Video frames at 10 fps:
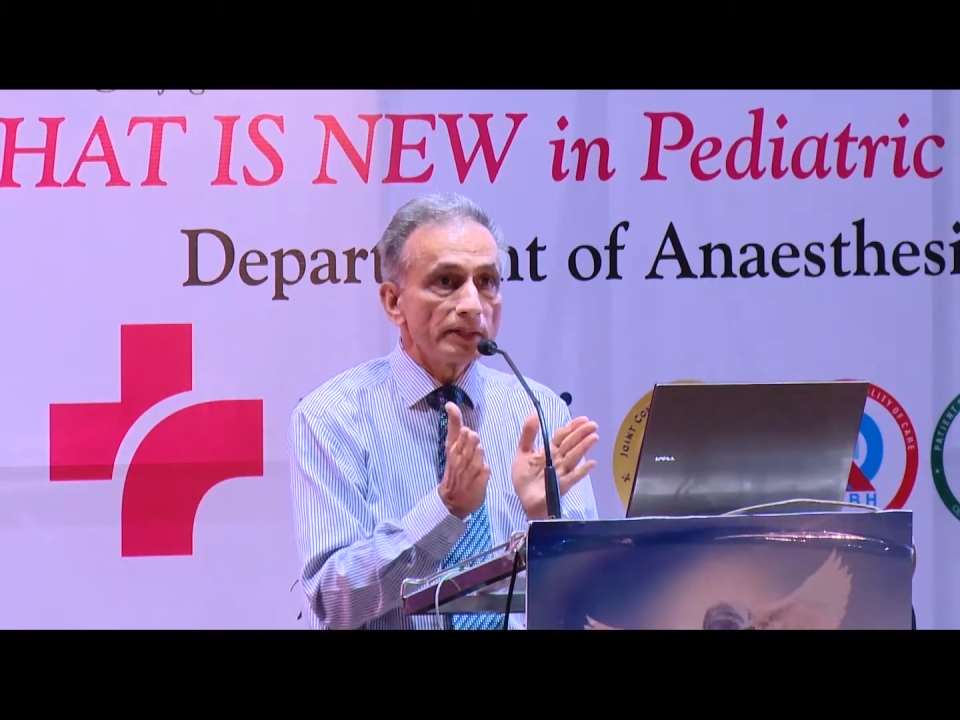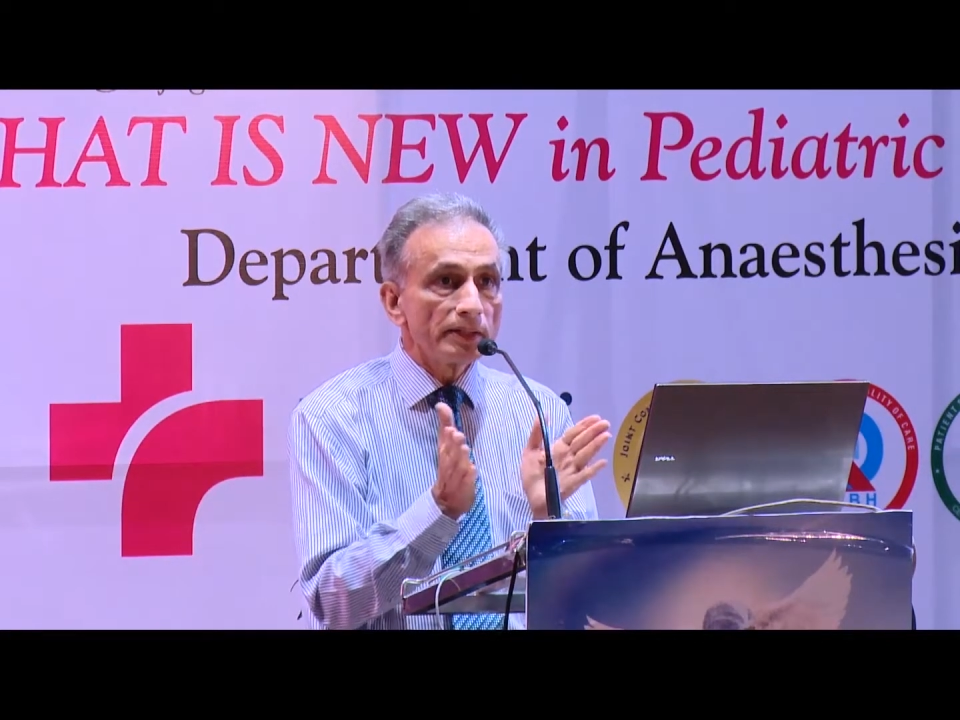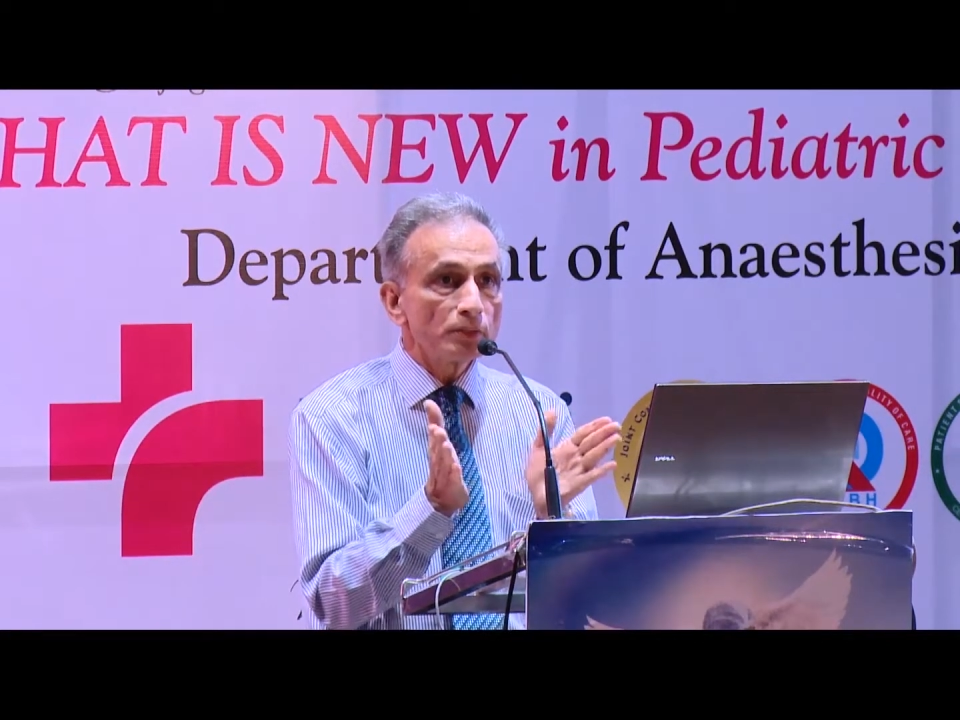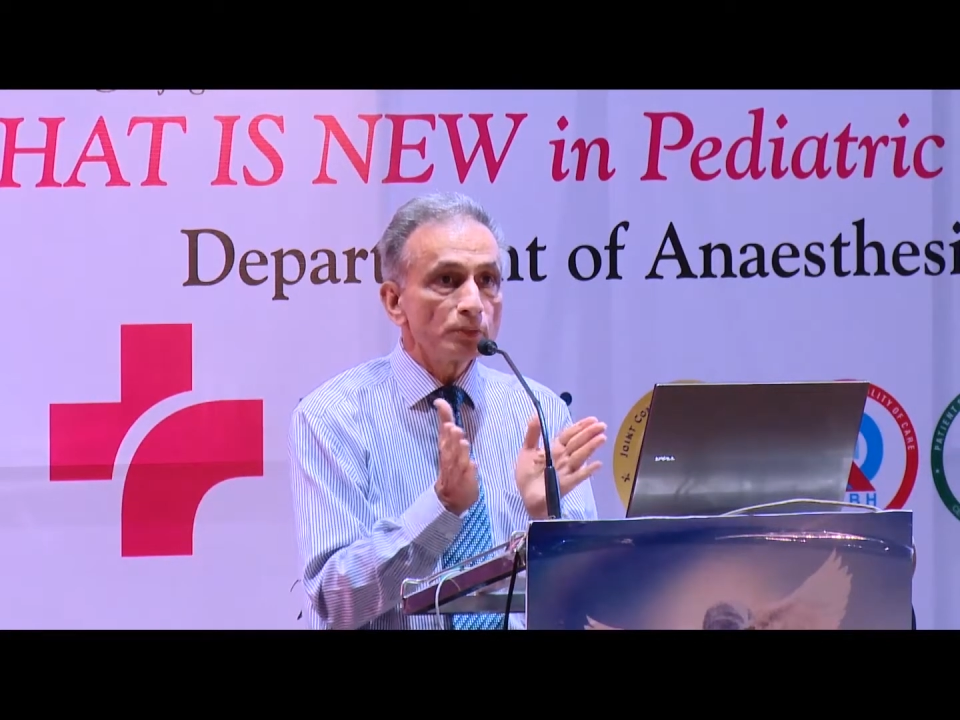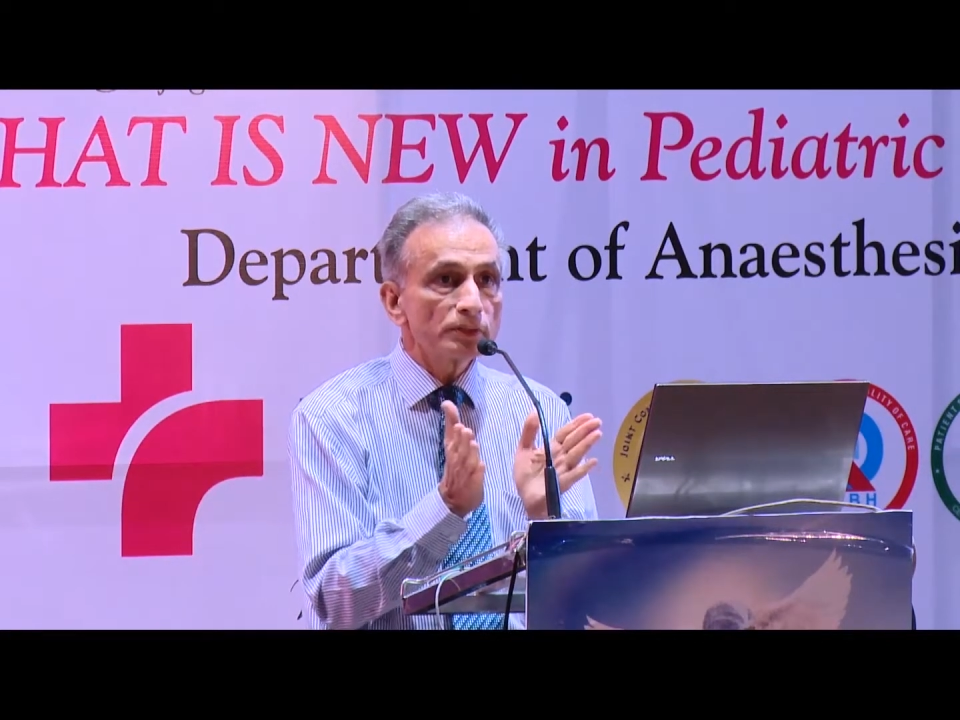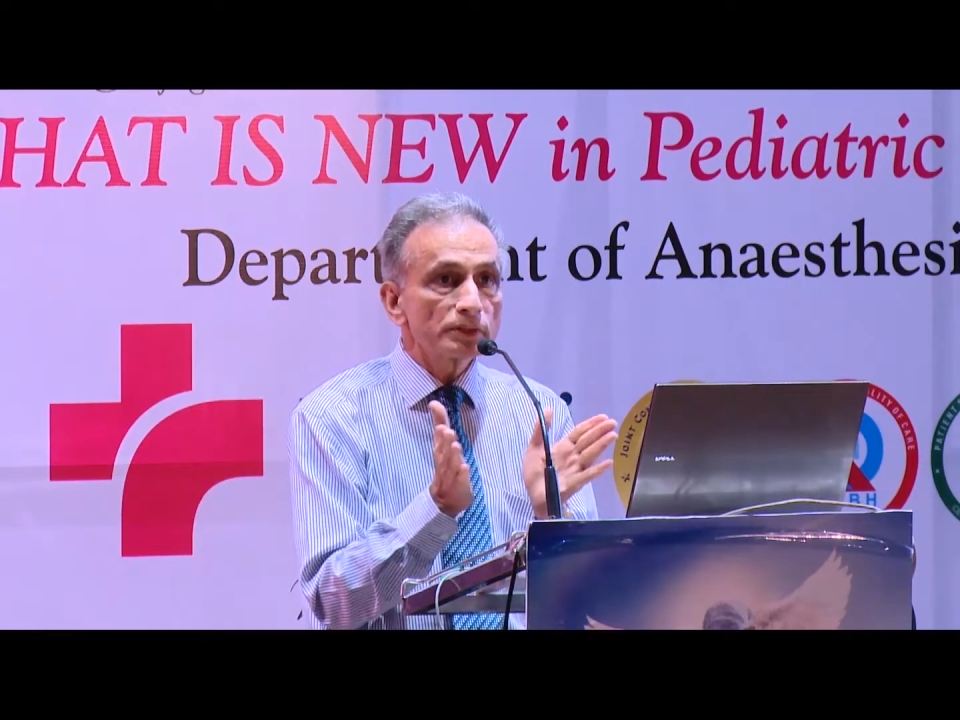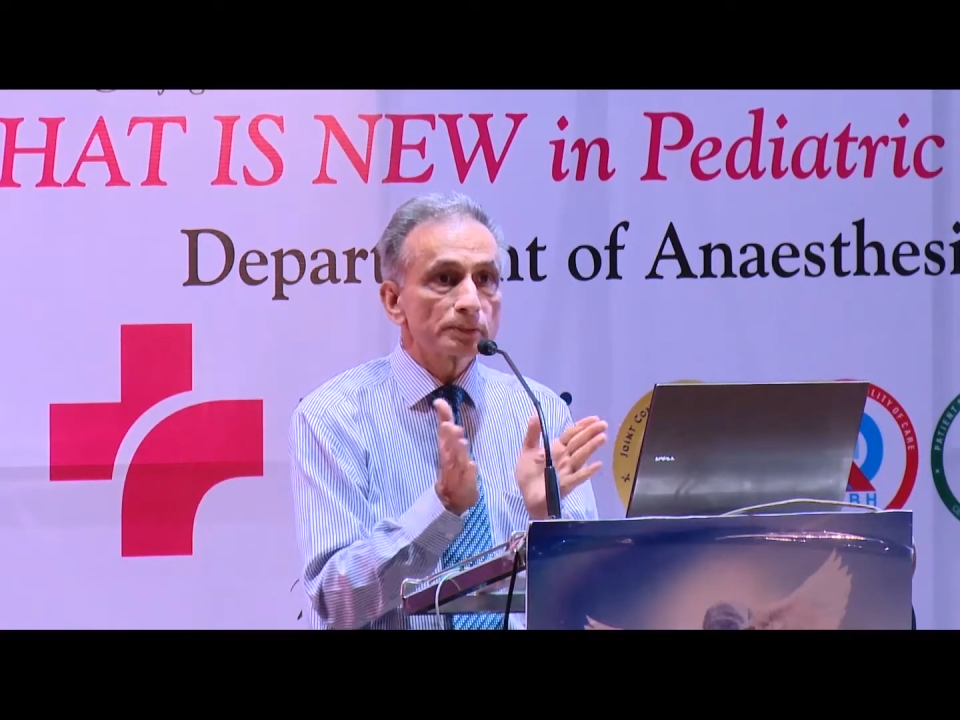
he couldn't